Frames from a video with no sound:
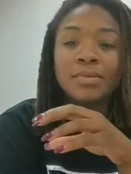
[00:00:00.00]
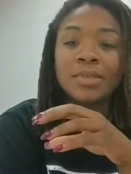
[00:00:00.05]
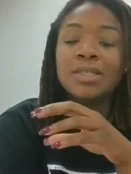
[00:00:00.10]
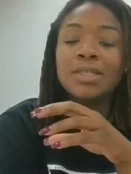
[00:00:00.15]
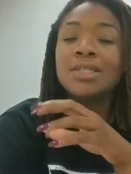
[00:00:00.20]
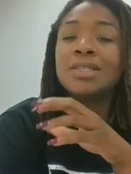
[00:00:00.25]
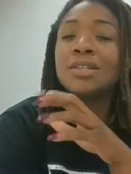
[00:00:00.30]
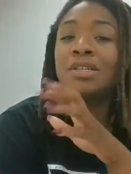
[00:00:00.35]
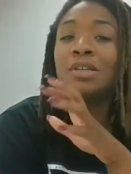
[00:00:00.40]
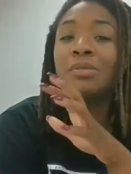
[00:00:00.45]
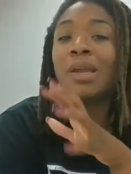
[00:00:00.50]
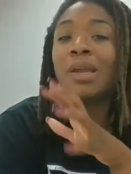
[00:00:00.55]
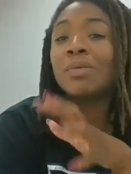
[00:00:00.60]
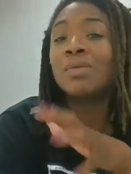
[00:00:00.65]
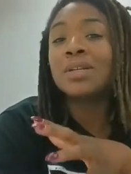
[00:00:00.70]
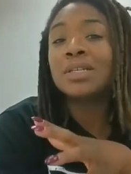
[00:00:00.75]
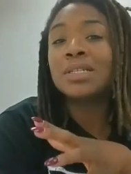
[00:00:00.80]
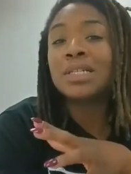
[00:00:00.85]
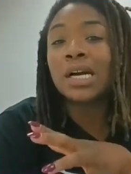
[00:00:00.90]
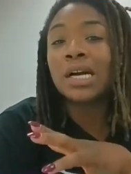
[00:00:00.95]
And so you may
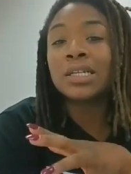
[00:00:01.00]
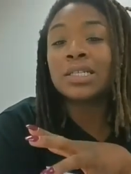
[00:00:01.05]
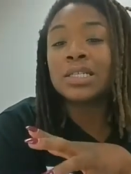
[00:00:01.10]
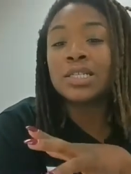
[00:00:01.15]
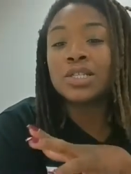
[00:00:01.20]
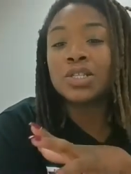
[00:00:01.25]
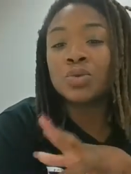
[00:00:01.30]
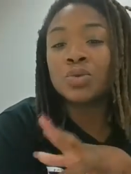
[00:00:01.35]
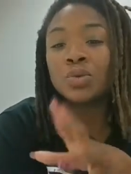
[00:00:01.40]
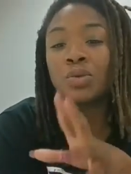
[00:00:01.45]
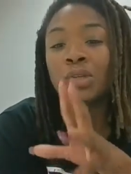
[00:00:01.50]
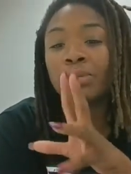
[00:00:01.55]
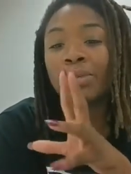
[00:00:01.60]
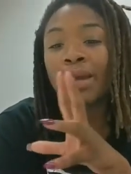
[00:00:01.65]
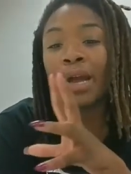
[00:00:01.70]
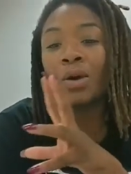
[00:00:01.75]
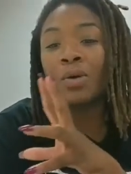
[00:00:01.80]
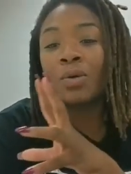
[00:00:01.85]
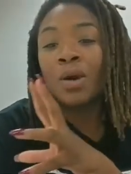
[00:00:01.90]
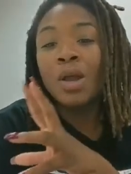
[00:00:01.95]
want to talk to the school
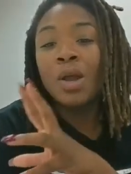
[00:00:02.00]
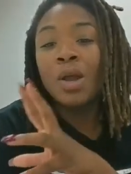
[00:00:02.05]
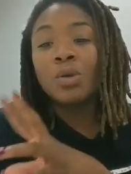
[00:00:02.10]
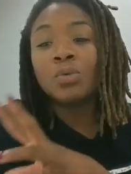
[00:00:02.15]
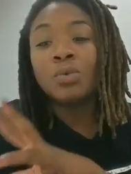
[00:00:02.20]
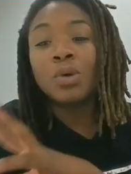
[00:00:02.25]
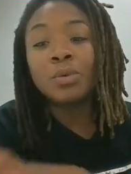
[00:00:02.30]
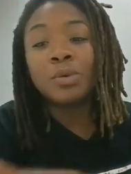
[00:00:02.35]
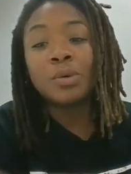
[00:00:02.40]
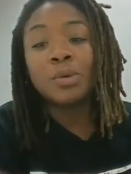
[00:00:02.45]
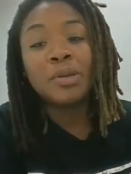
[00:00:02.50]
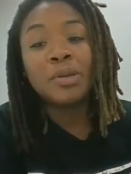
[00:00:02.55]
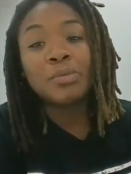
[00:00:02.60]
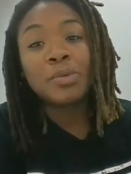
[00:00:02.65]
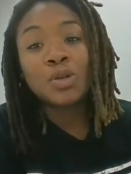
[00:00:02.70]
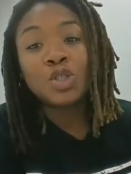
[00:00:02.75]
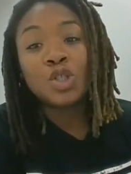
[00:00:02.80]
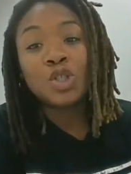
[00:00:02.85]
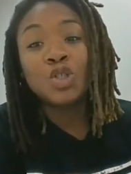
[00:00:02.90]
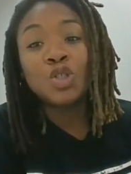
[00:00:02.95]
about what would be
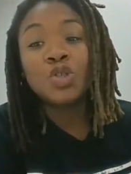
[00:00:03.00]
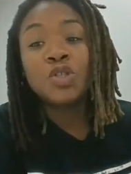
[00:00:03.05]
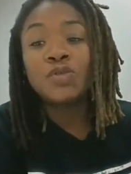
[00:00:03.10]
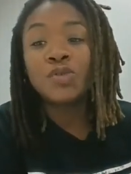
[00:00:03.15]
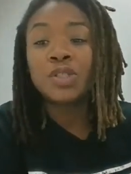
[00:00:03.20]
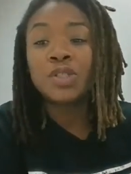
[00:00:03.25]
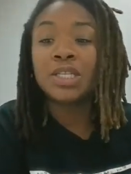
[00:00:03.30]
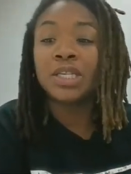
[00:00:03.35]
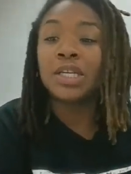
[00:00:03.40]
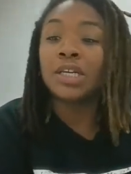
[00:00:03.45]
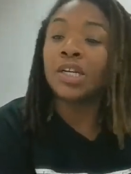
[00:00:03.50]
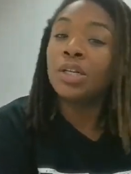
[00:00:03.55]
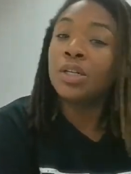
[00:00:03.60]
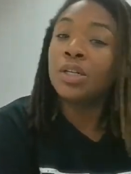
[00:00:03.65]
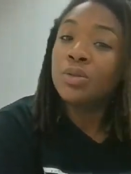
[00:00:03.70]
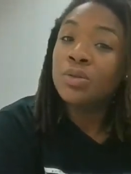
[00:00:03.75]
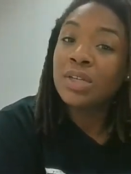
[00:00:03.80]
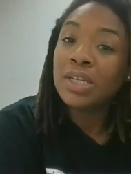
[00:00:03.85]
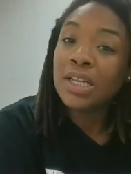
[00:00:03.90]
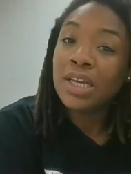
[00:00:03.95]
most useful to
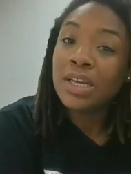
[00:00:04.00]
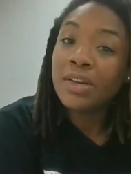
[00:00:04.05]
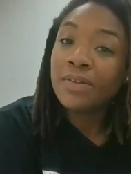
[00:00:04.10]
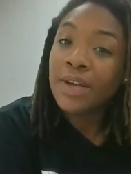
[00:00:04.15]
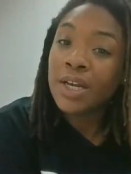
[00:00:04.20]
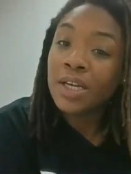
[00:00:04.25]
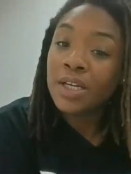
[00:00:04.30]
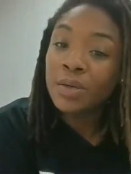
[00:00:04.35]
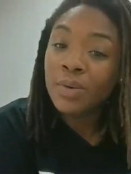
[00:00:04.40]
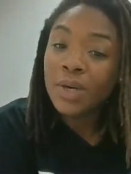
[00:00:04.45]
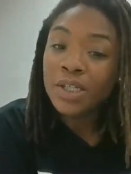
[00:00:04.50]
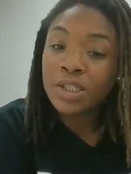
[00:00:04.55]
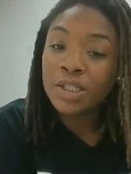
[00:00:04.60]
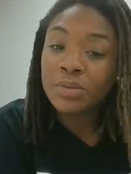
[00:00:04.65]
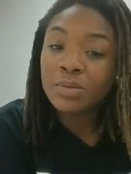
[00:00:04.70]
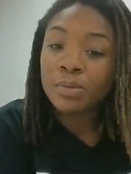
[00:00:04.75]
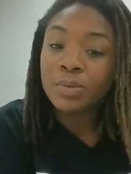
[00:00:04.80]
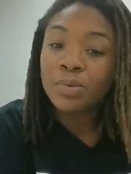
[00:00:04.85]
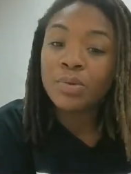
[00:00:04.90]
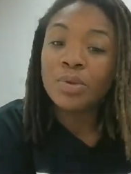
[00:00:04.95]
include in the
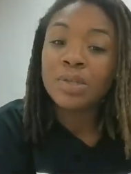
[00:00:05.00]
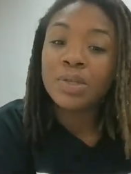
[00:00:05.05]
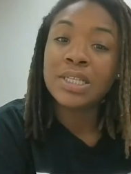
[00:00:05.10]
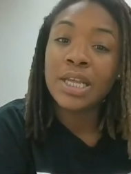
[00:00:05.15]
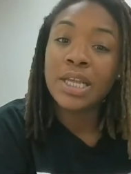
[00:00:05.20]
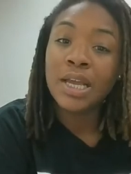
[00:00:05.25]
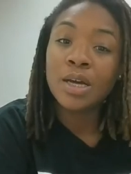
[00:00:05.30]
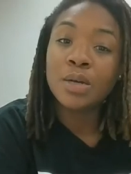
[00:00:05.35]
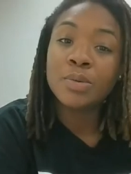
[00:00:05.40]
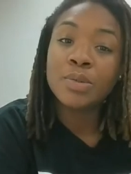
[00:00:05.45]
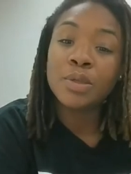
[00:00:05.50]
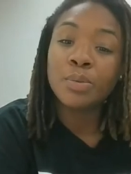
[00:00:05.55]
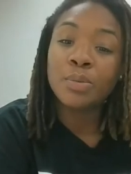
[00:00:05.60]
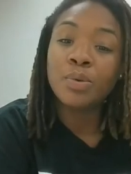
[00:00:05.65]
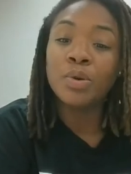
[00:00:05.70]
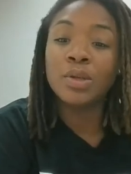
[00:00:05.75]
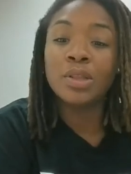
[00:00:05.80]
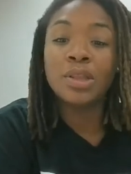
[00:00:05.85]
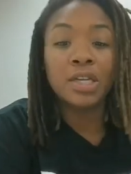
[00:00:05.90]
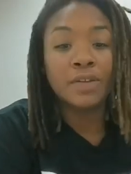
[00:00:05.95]
evaluation report to help
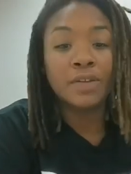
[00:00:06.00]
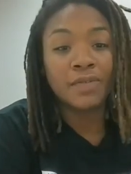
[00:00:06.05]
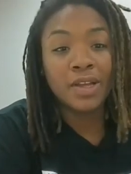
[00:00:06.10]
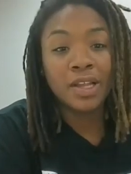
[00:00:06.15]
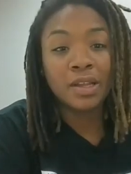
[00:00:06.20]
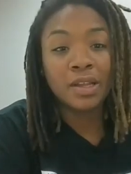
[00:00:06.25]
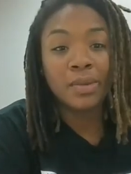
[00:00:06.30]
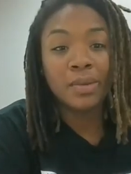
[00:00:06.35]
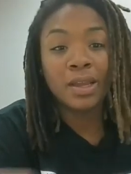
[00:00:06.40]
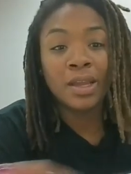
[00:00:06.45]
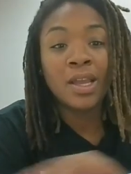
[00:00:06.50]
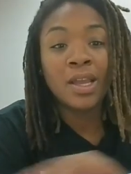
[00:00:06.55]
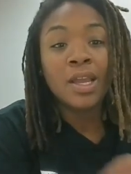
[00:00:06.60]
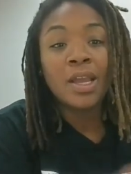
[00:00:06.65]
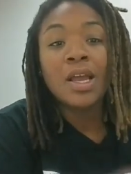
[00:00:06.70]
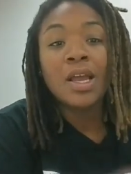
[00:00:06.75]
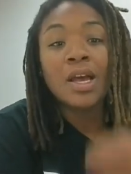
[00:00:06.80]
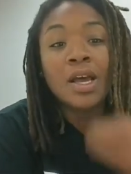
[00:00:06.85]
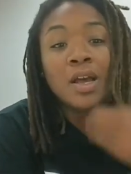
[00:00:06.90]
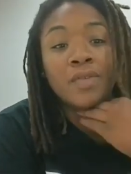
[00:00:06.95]
support the development
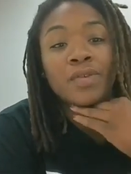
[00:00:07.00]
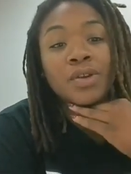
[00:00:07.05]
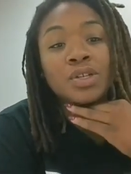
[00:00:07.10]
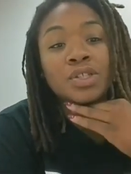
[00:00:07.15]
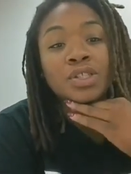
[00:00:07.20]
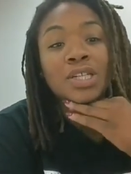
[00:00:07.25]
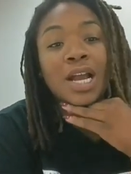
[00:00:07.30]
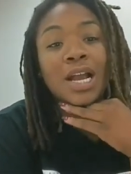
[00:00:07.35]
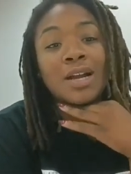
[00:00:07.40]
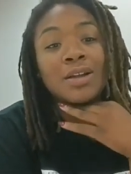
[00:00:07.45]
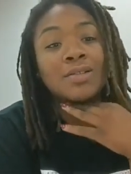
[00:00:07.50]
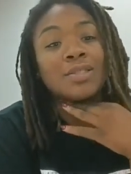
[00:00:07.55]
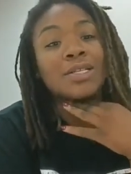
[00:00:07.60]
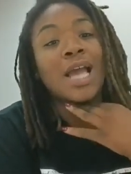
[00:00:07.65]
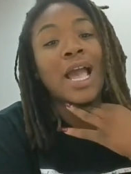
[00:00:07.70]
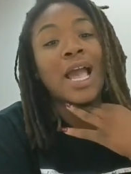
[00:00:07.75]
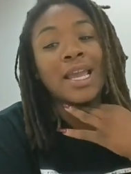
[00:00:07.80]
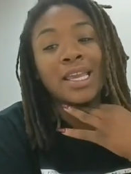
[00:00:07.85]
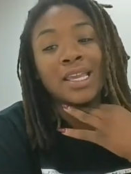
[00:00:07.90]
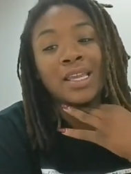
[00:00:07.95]
of your child's
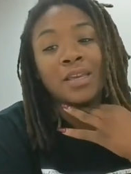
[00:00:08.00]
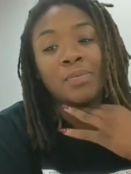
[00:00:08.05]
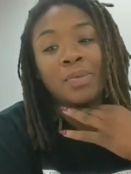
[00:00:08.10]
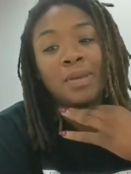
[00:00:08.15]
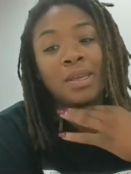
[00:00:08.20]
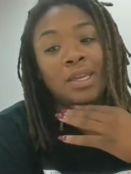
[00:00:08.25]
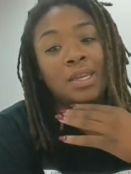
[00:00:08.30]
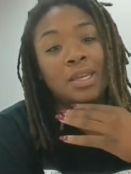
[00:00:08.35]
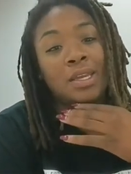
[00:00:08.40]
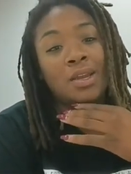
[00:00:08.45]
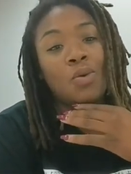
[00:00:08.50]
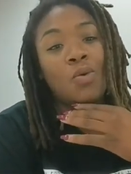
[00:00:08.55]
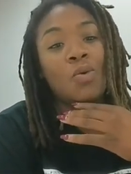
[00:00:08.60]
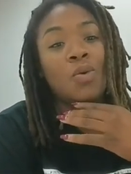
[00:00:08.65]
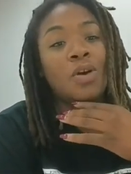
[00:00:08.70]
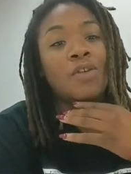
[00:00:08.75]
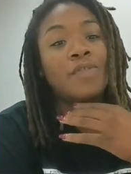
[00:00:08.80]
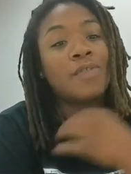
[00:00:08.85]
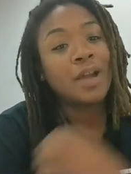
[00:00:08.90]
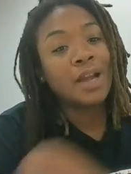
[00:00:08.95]
IEP
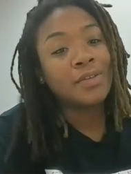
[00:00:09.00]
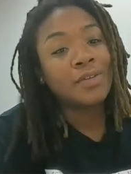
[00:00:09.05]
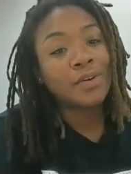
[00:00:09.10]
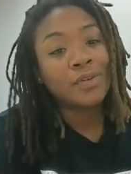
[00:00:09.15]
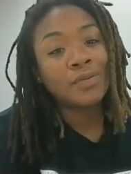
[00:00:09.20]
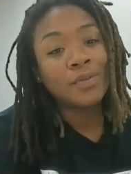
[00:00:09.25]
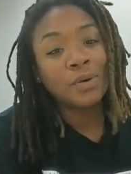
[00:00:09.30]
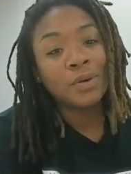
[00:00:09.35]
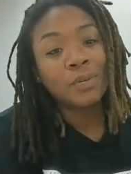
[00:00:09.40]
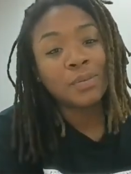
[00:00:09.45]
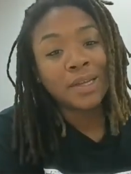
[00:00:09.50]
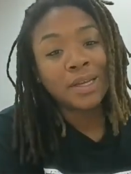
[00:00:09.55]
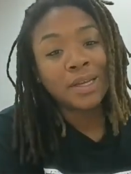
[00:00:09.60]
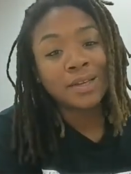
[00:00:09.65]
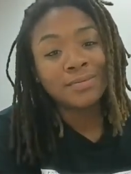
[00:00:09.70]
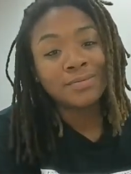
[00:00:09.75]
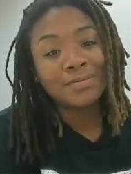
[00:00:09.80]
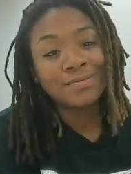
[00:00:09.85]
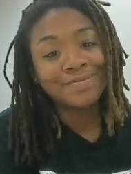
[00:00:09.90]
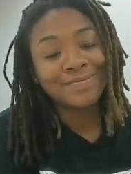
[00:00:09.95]
or 504
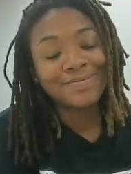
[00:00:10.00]
plan.